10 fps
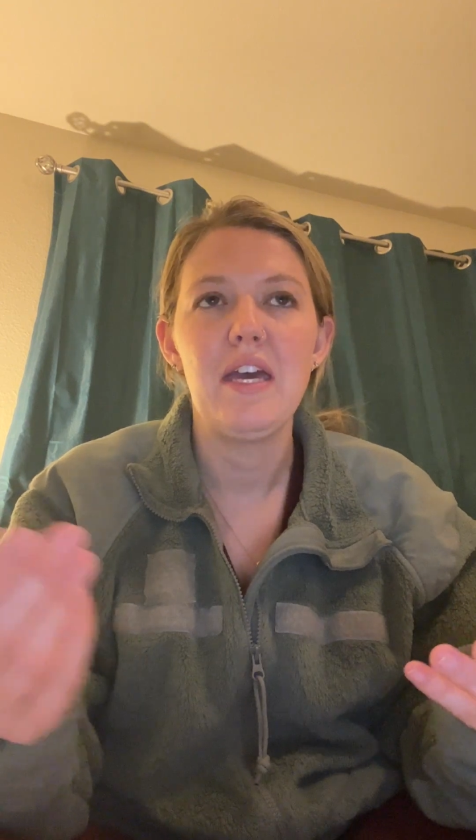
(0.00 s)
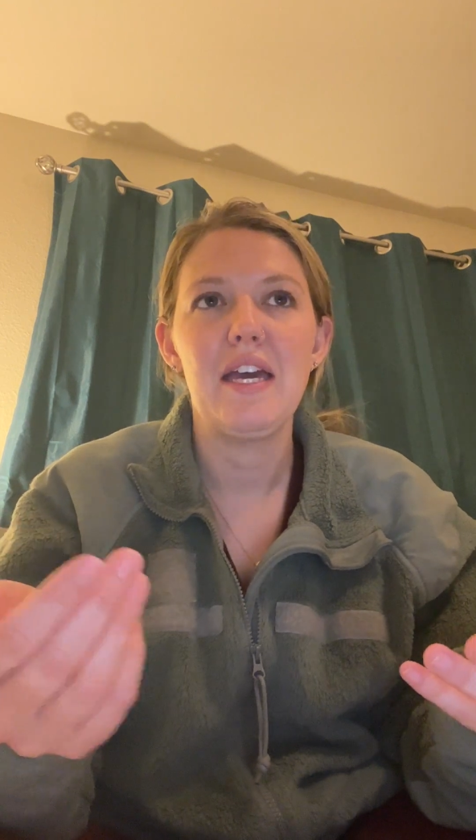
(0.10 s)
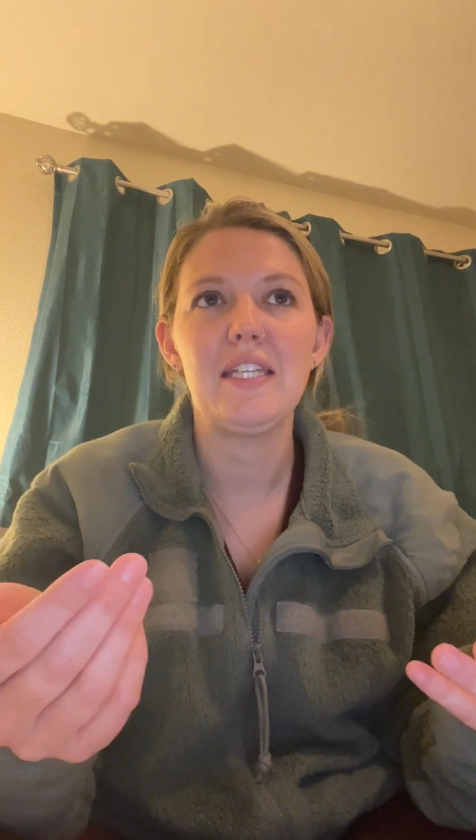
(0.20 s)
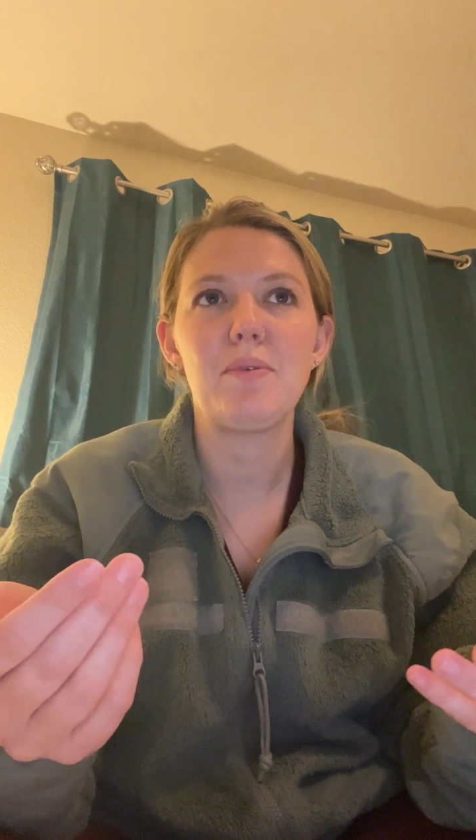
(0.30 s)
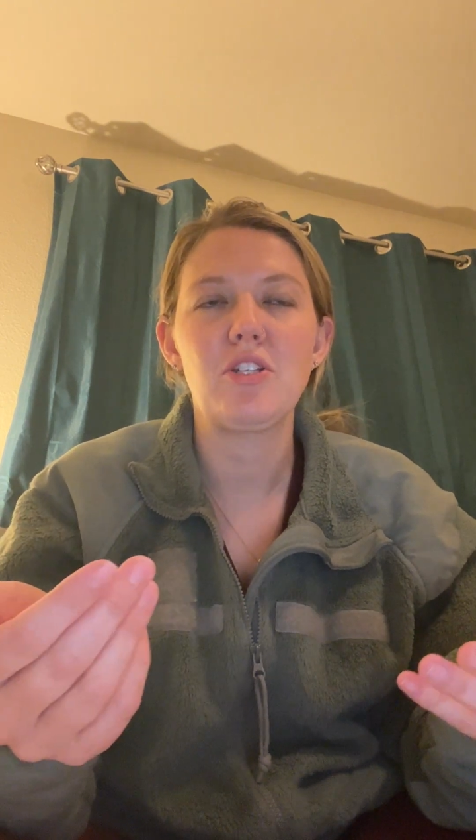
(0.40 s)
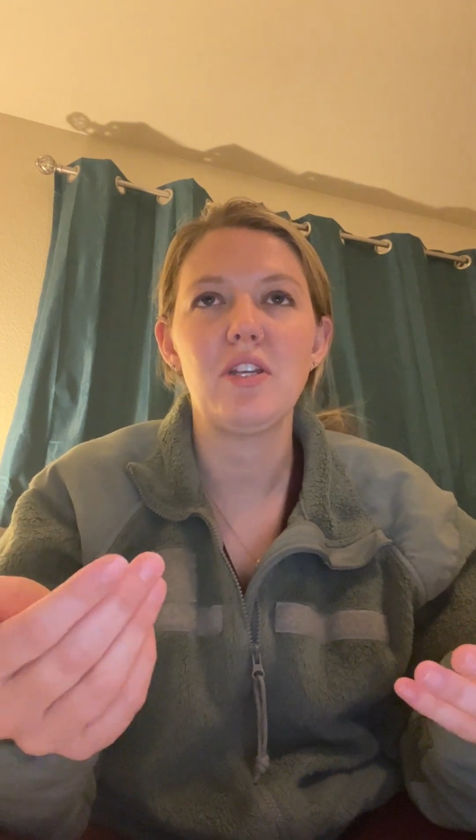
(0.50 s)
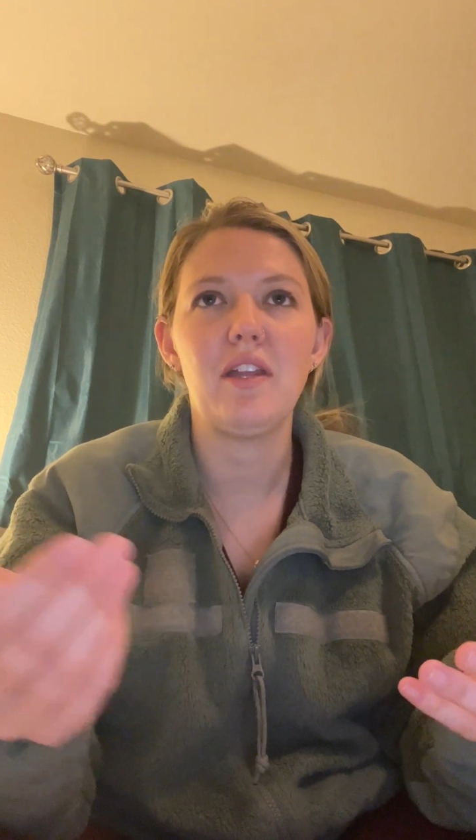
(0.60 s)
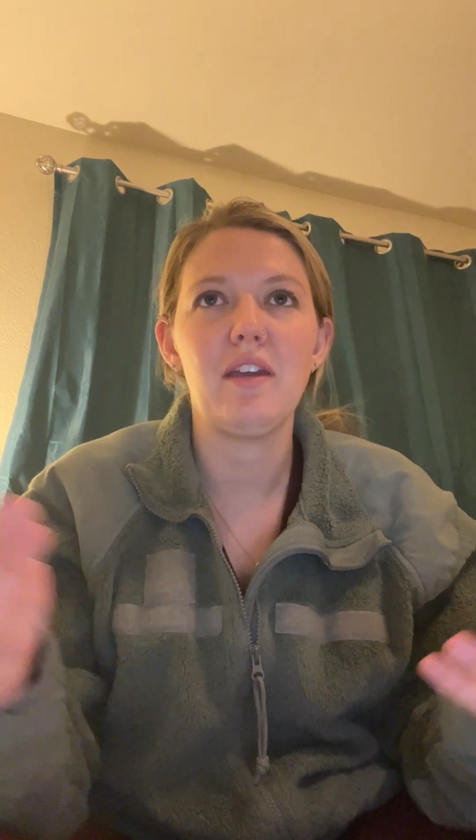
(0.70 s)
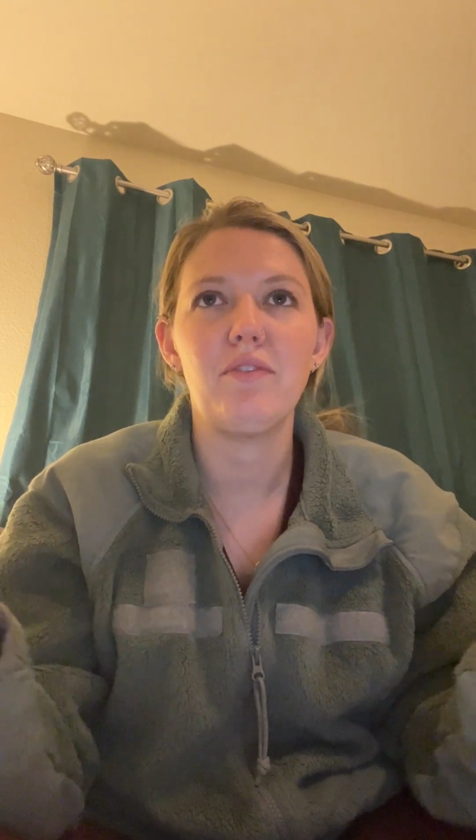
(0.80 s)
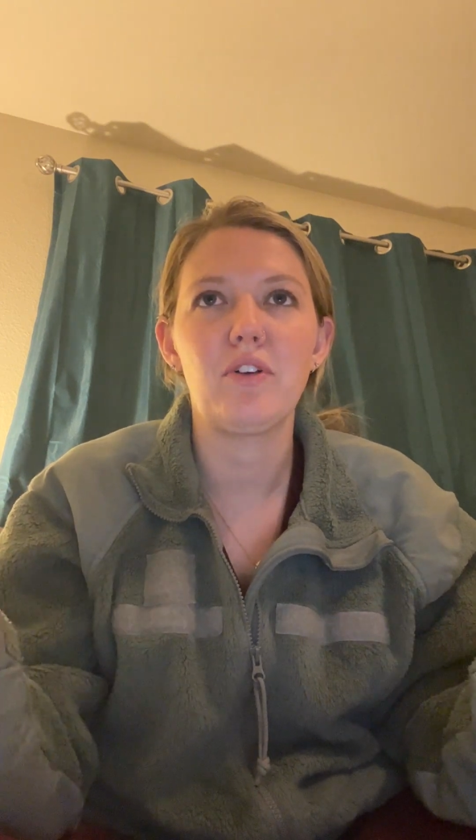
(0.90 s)
especially
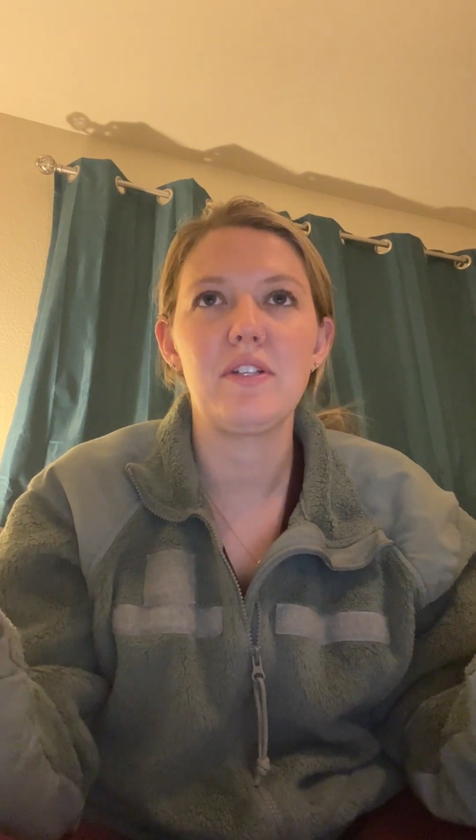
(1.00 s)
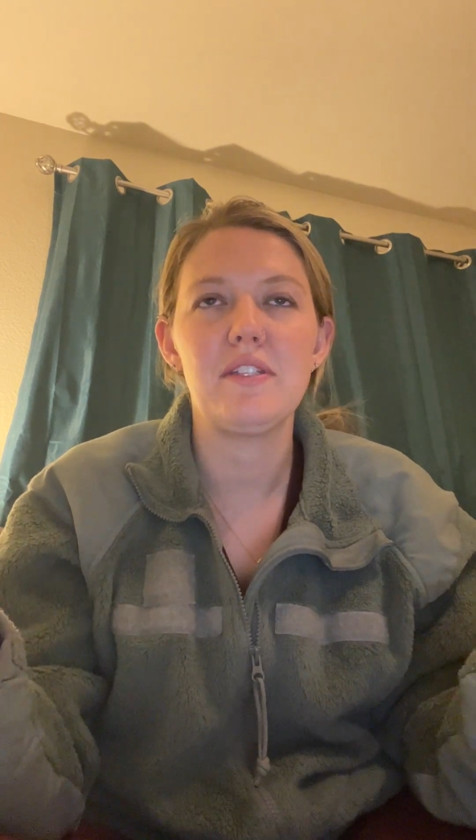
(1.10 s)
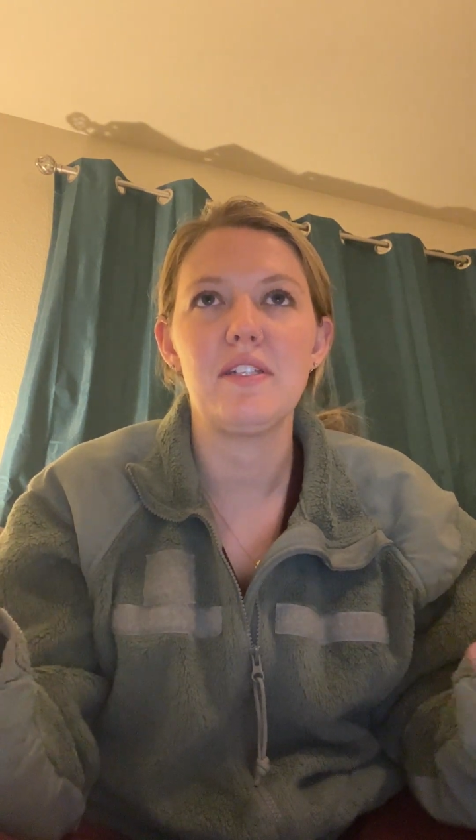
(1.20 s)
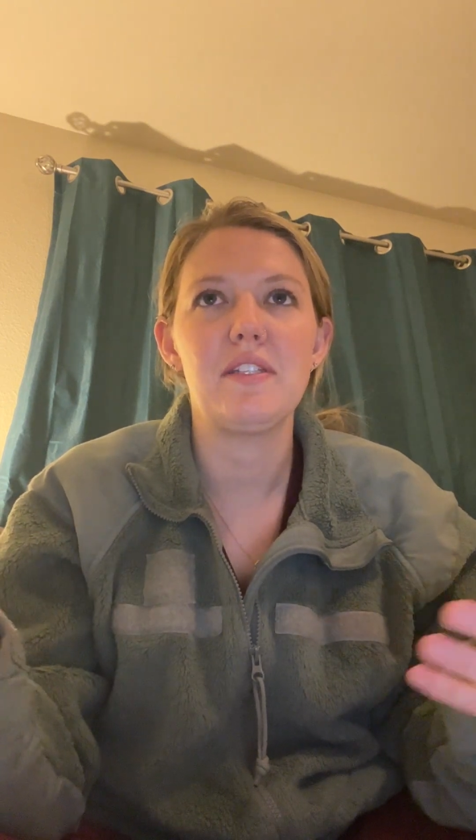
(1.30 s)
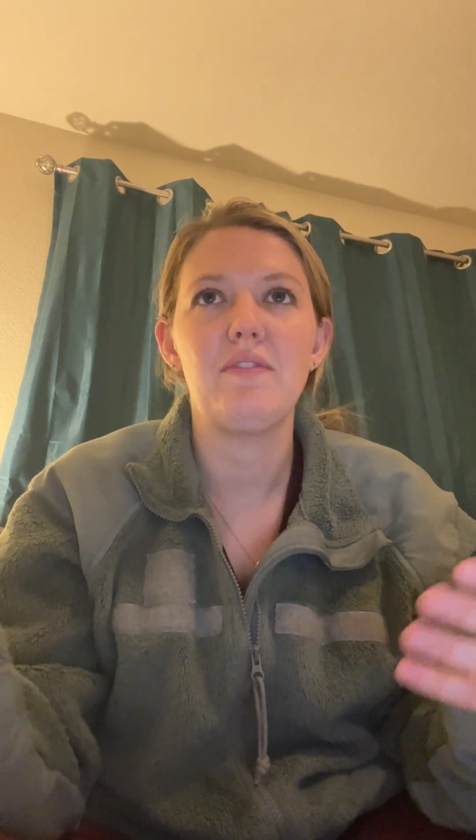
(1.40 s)
like, for instance,